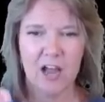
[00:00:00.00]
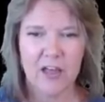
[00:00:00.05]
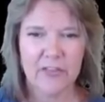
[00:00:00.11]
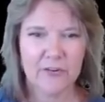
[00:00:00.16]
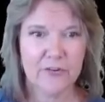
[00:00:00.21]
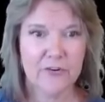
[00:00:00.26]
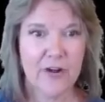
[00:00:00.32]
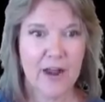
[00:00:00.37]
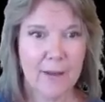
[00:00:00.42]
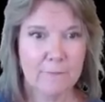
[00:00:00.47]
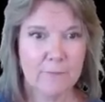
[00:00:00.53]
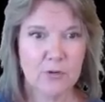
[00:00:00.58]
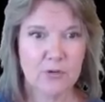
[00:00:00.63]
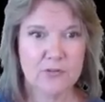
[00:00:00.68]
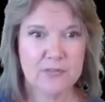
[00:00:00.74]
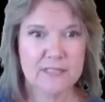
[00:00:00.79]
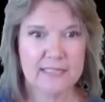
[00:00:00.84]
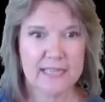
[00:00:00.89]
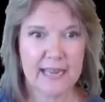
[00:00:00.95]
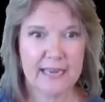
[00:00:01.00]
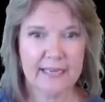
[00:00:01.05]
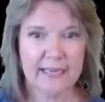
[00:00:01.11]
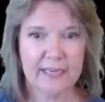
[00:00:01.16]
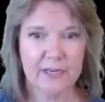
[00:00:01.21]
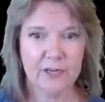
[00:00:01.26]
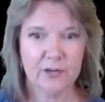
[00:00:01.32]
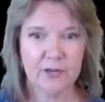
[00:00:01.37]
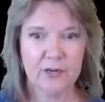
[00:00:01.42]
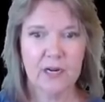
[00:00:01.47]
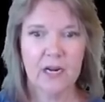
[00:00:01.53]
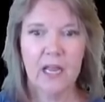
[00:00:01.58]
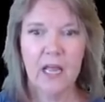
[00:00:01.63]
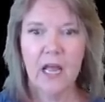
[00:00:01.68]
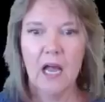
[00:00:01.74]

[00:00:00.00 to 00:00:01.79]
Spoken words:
other numbers set here.